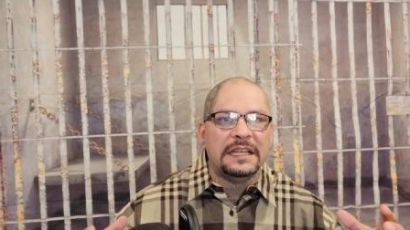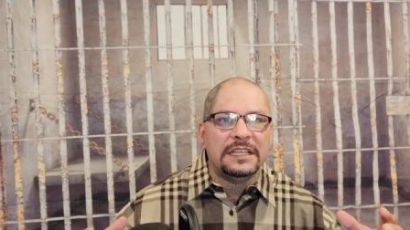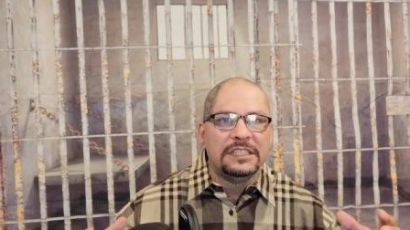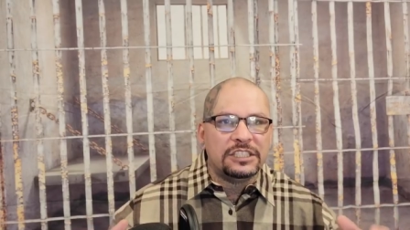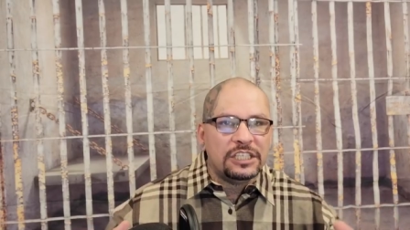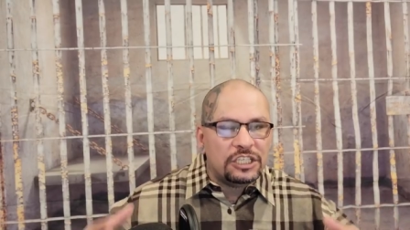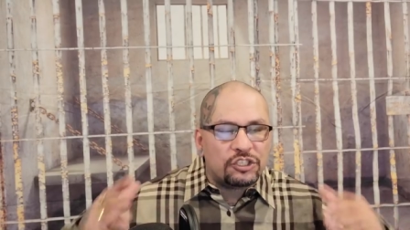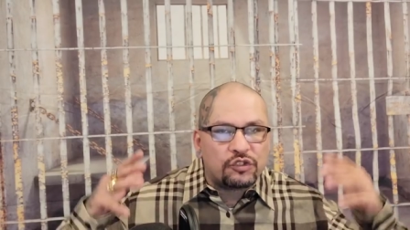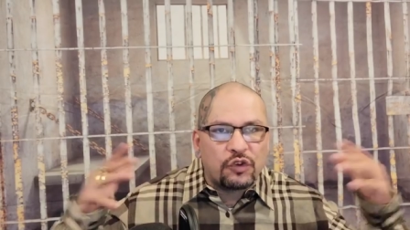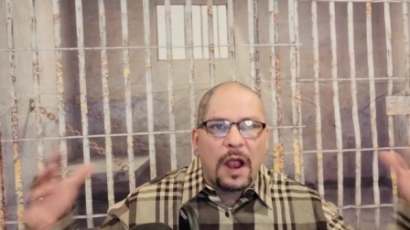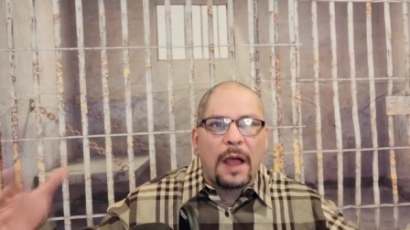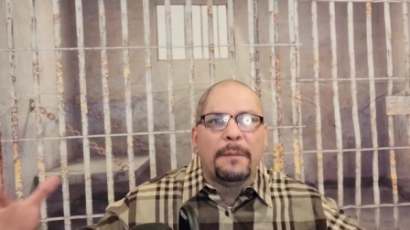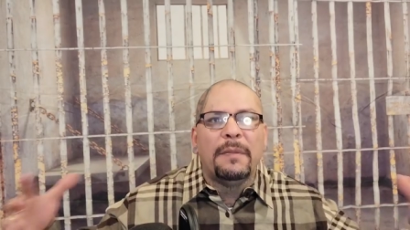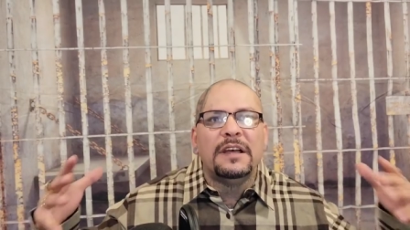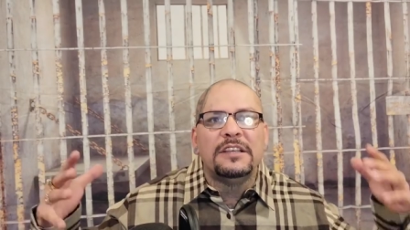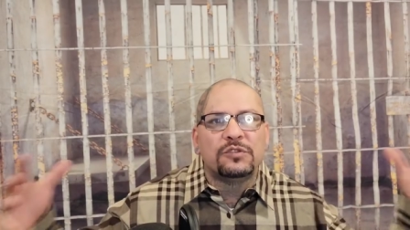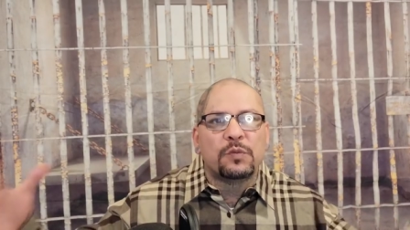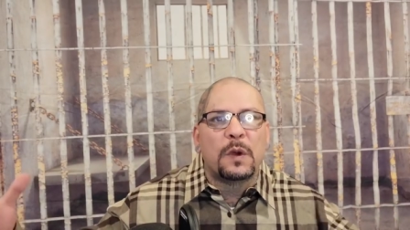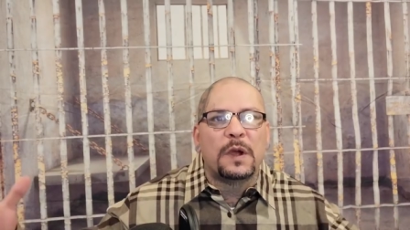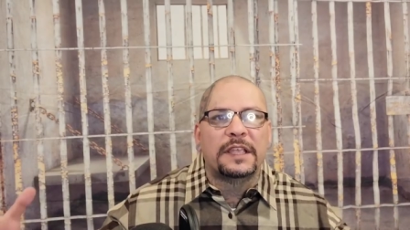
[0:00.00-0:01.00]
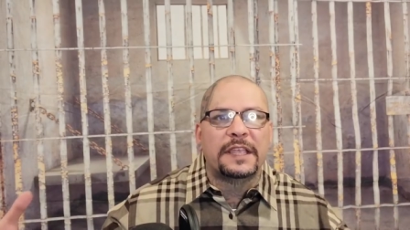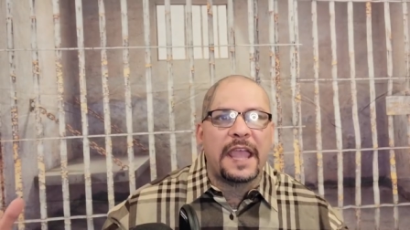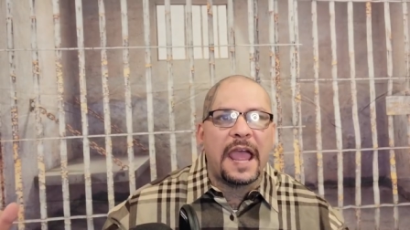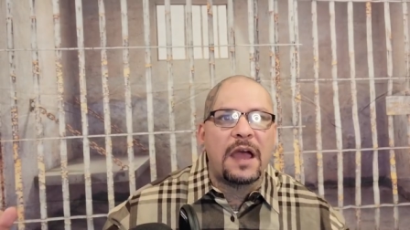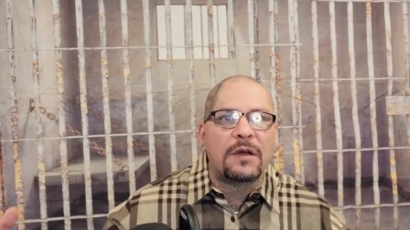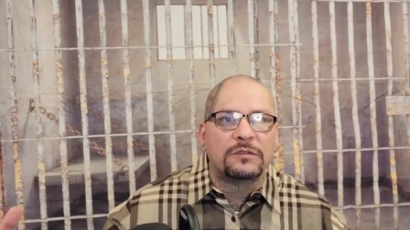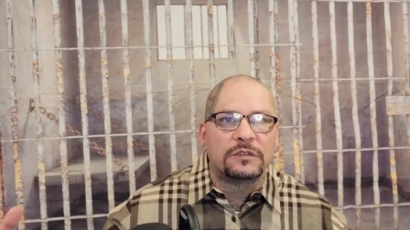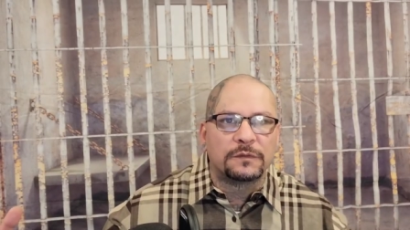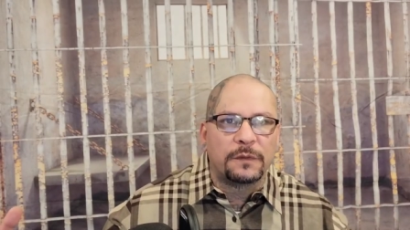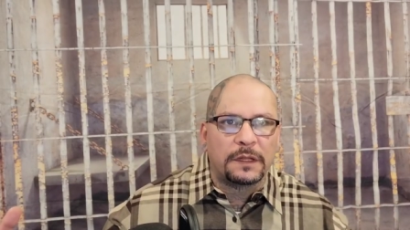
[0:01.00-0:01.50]
See, drama is what
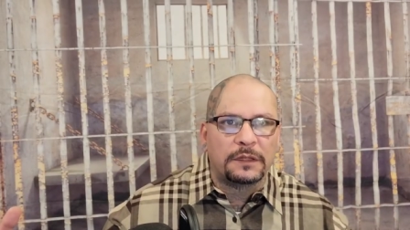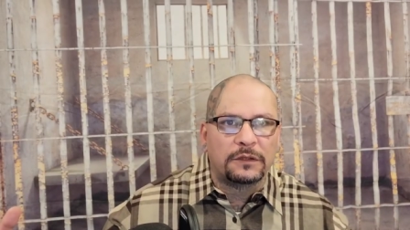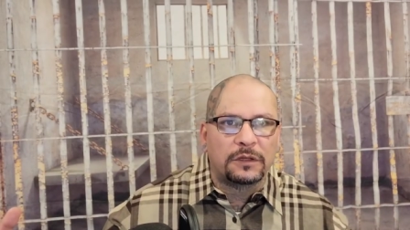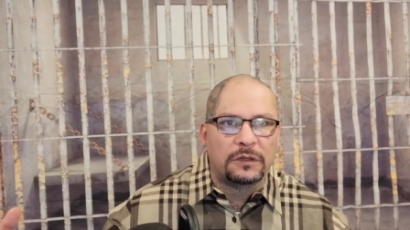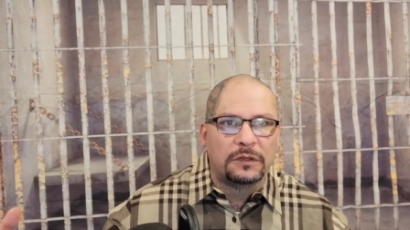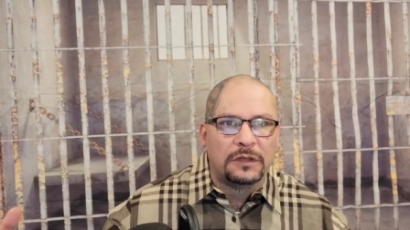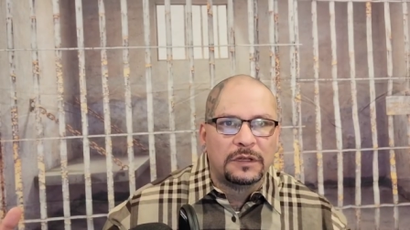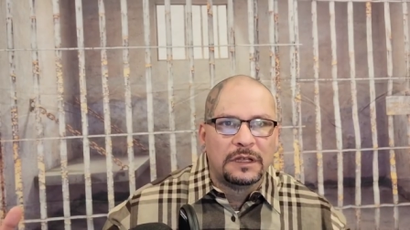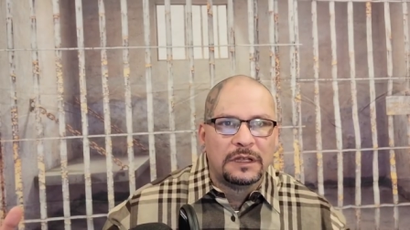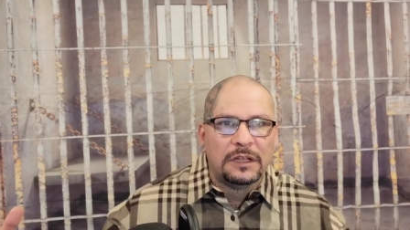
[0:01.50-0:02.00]
counts, vato.